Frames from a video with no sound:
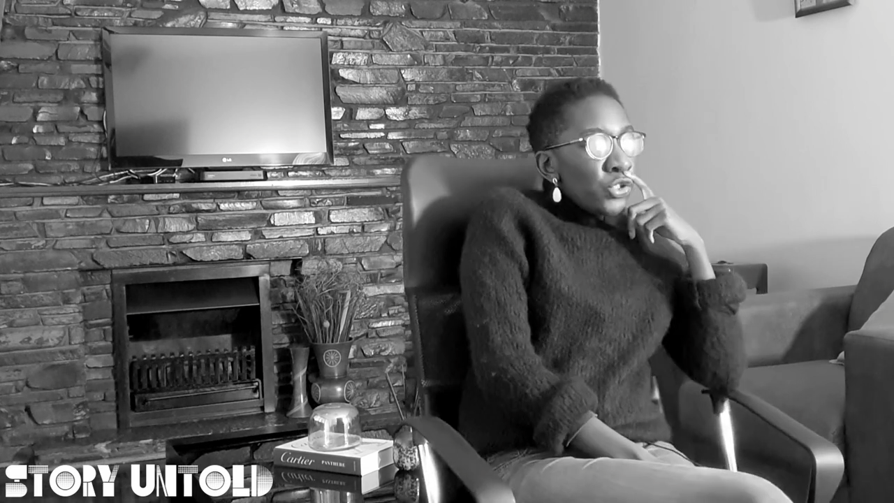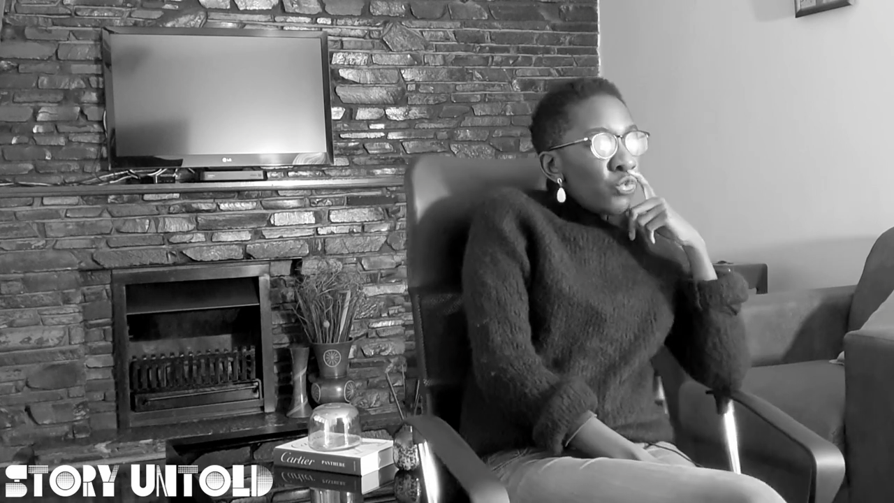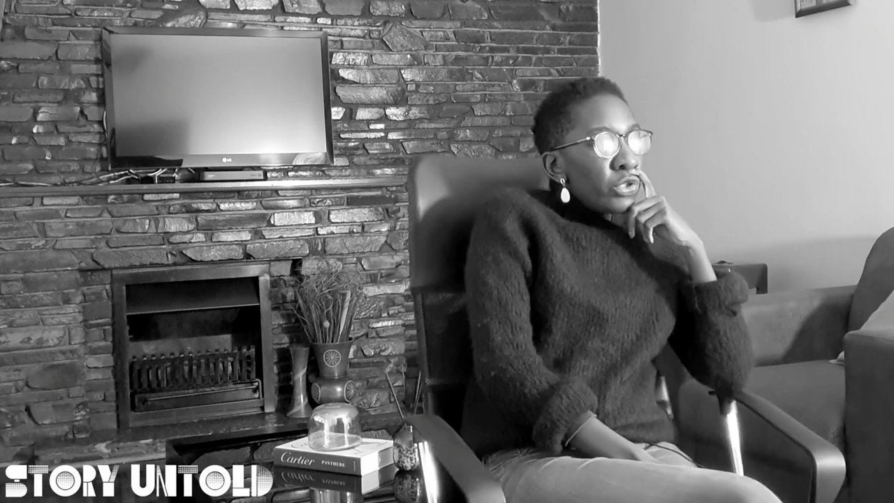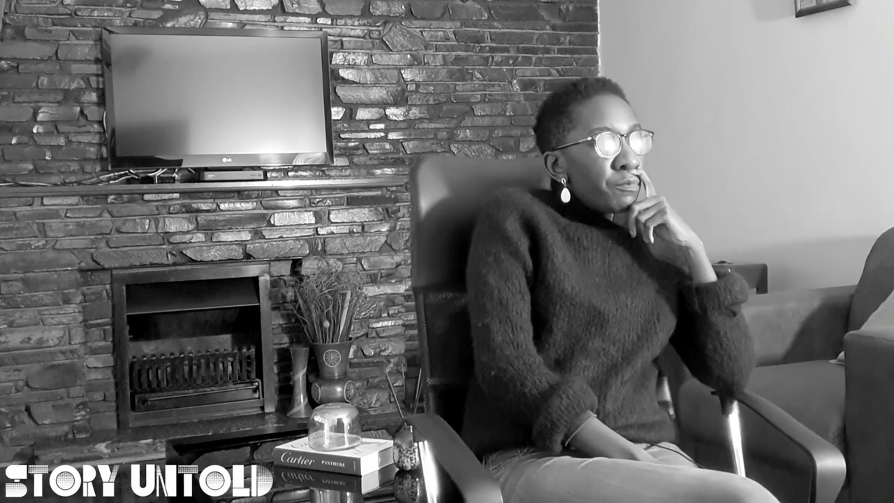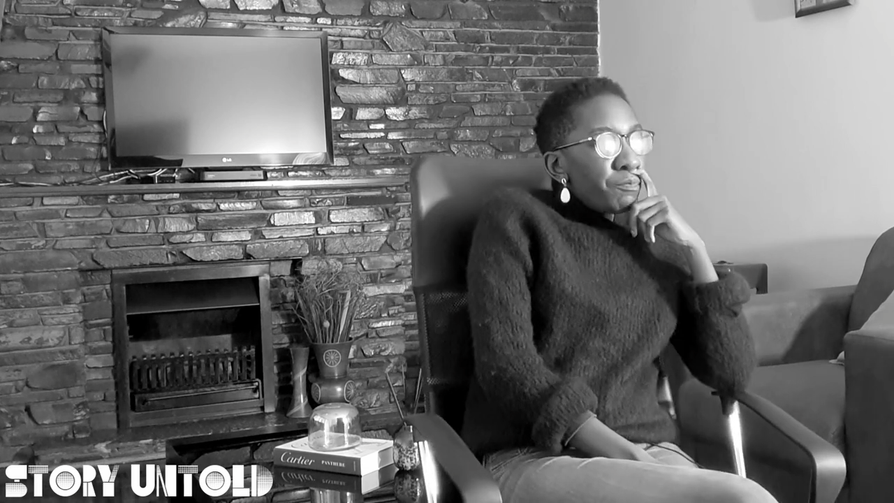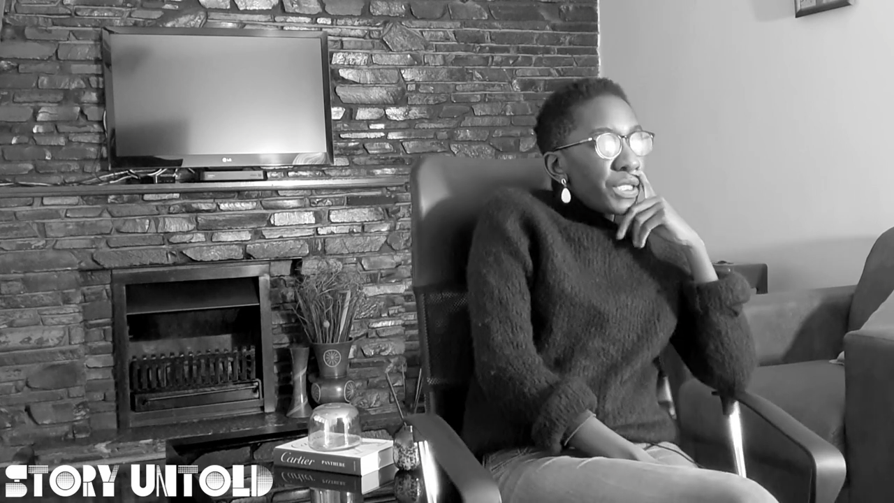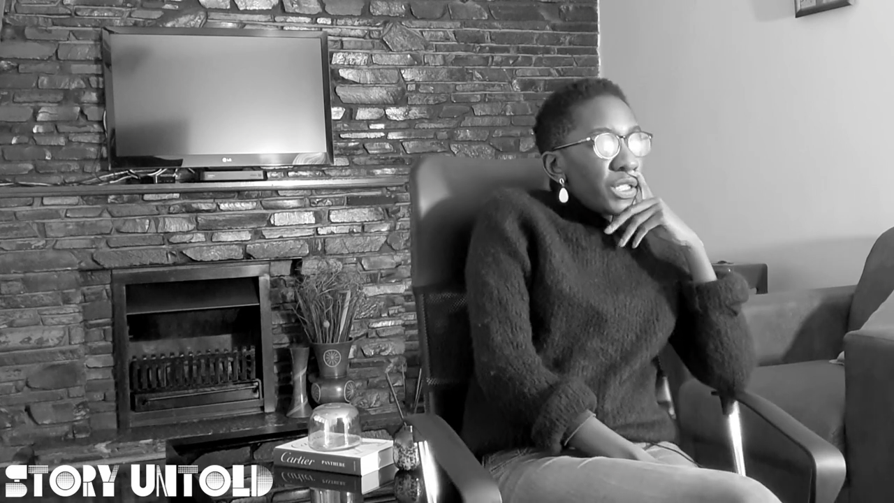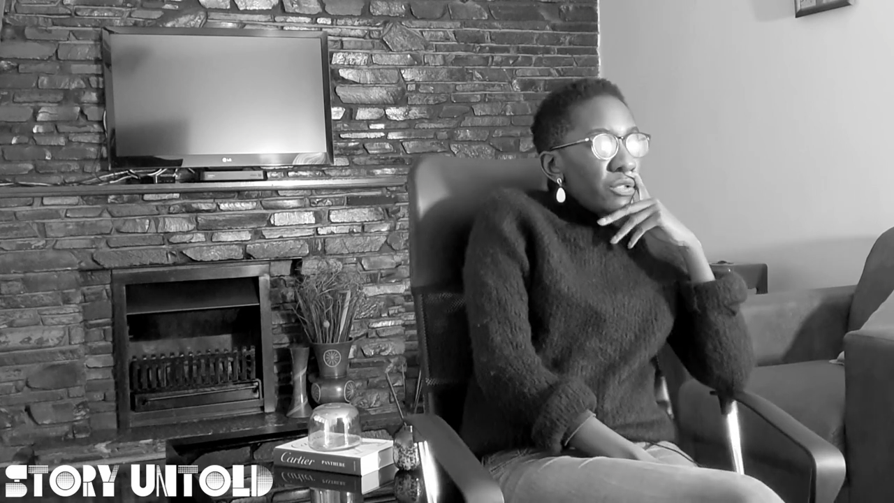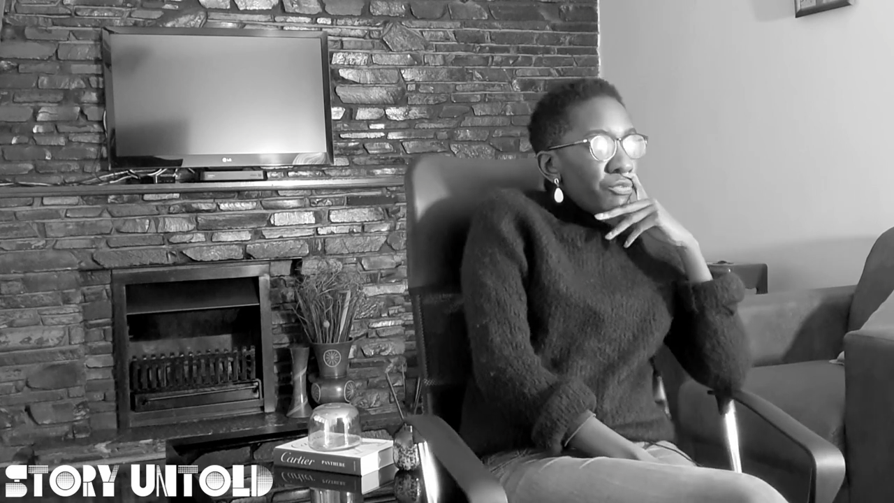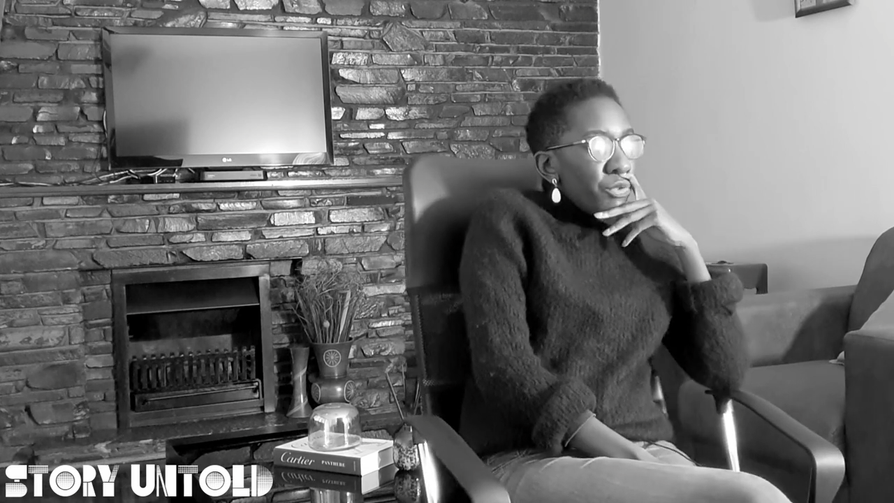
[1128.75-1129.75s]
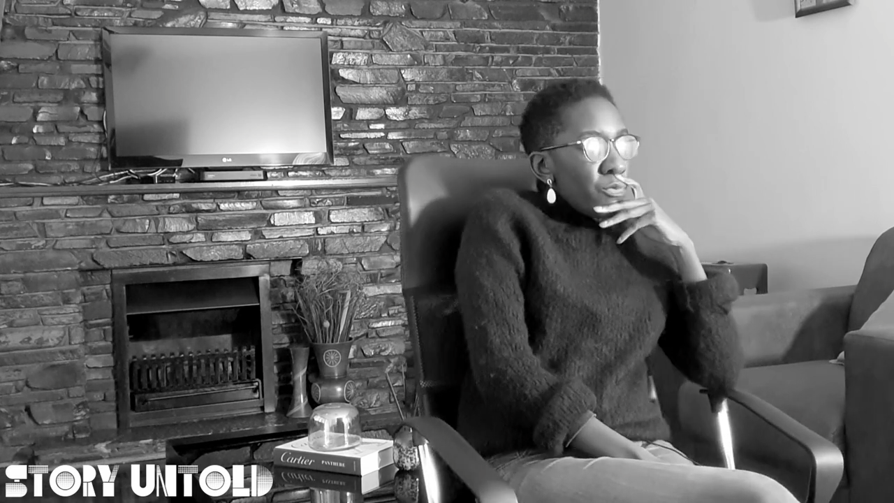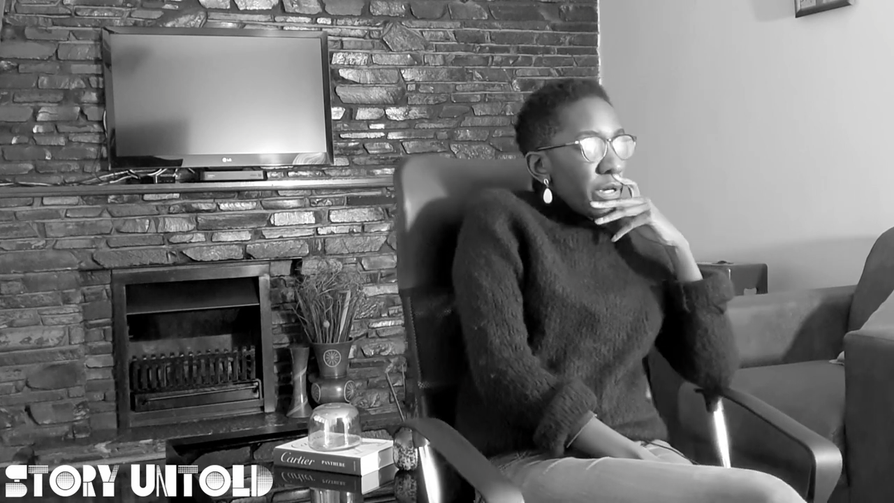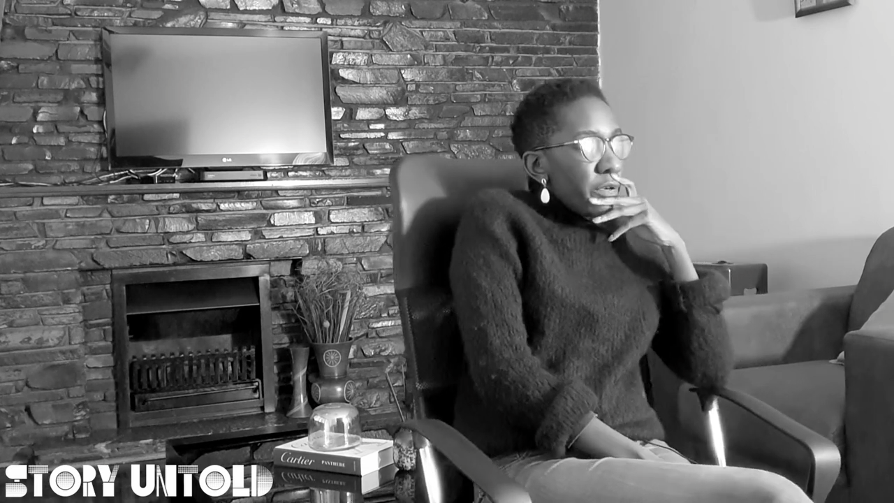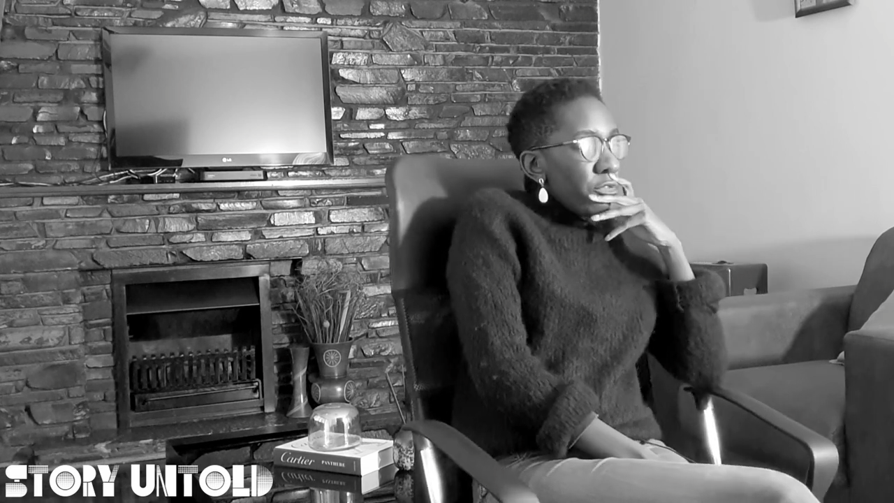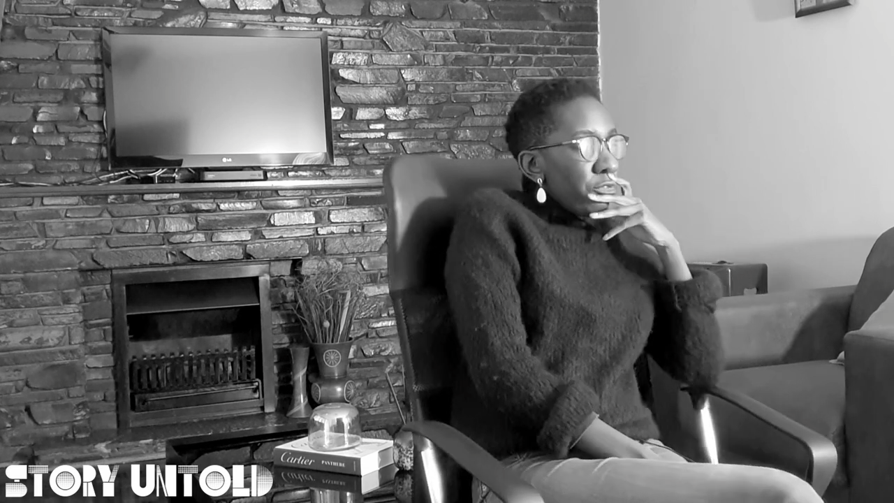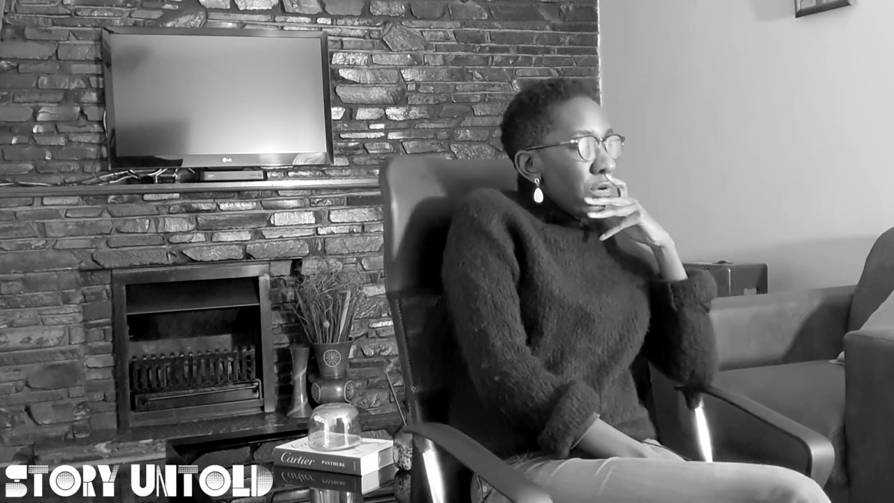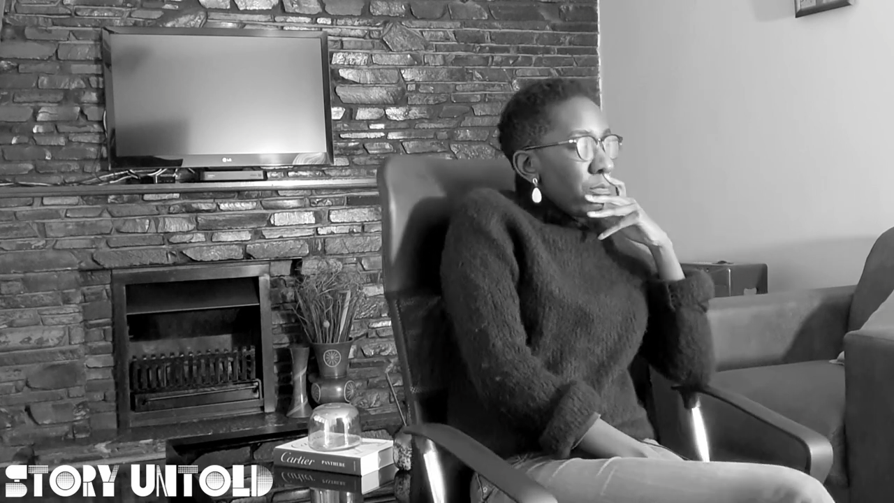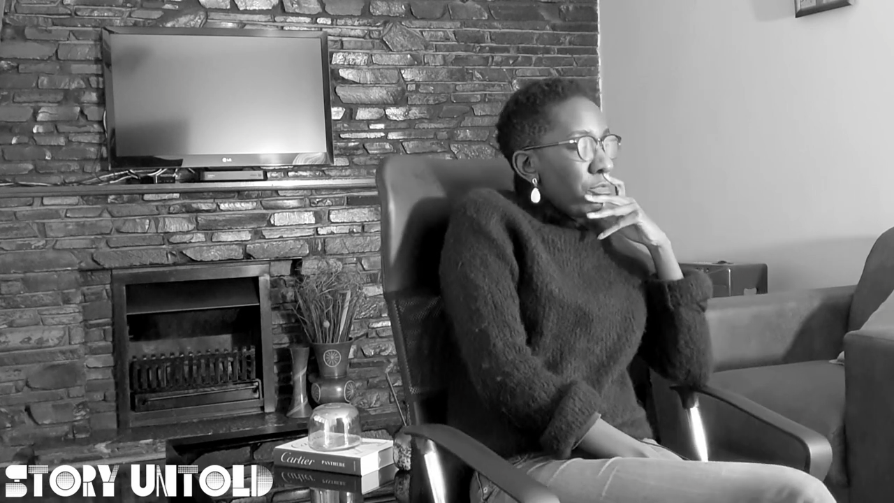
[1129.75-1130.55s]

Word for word: you would be if you're working from